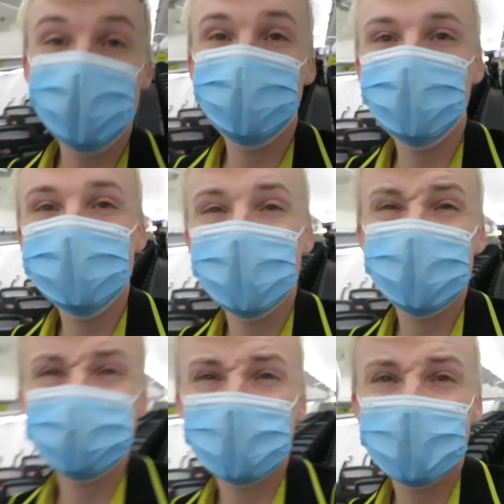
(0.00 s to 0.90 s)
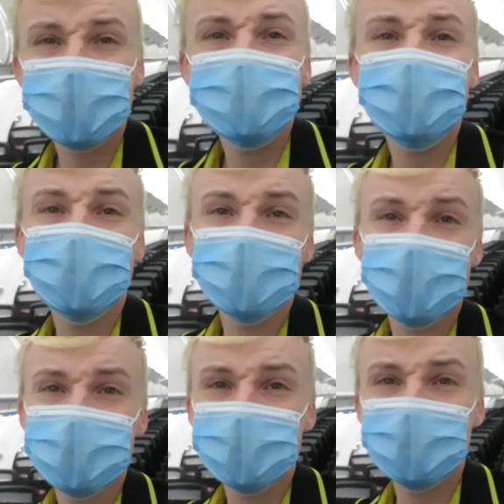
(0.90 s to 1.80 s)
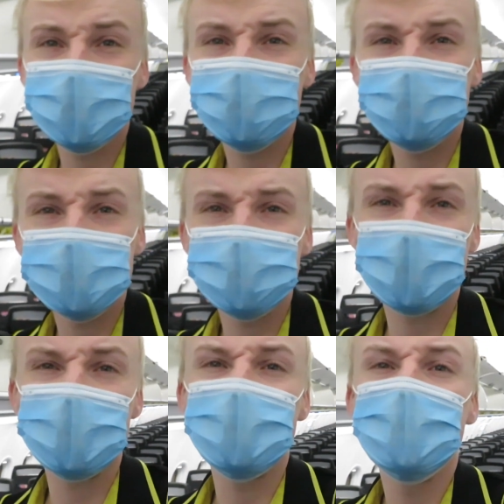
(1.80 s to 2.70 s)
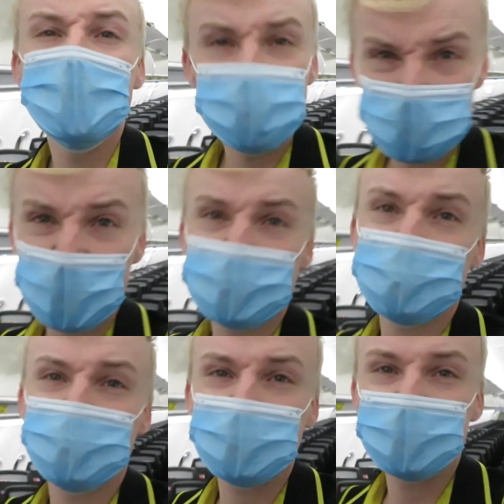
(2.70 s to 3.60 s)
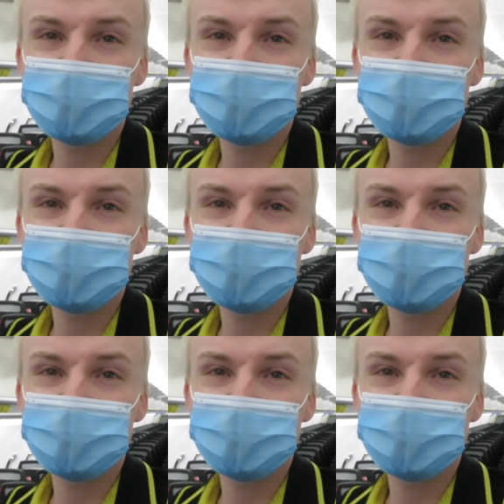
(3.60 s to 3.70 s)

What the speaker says: Super excited about that. So I'll talk to y'all once we get back to Fort